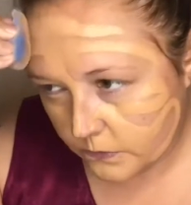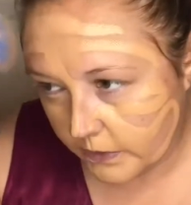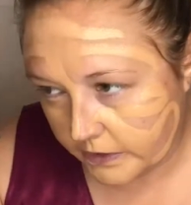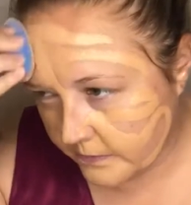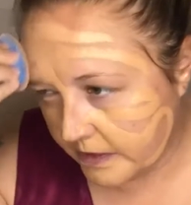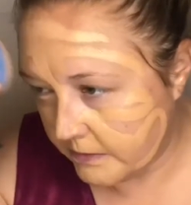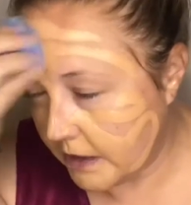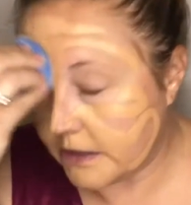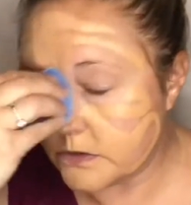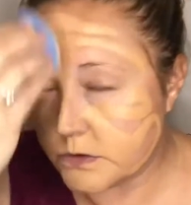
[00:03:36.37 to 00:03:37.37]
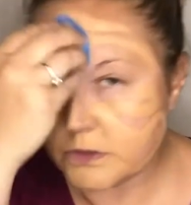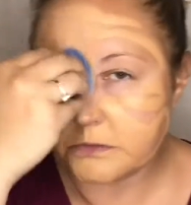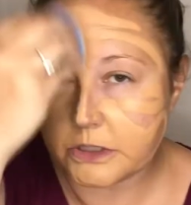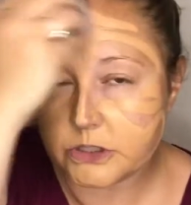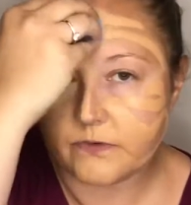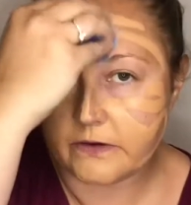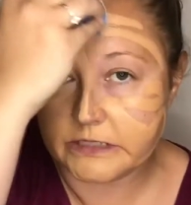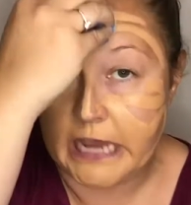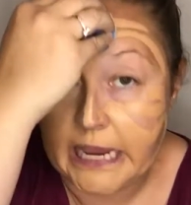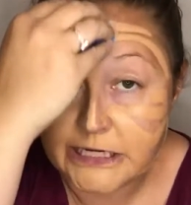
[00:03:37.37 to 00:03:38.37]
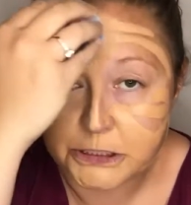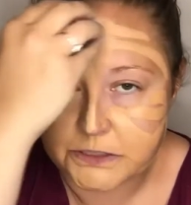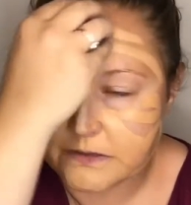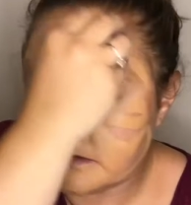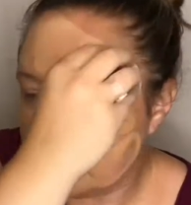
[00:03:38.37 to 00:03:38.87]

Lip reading: Well, maybe I used too much foundation.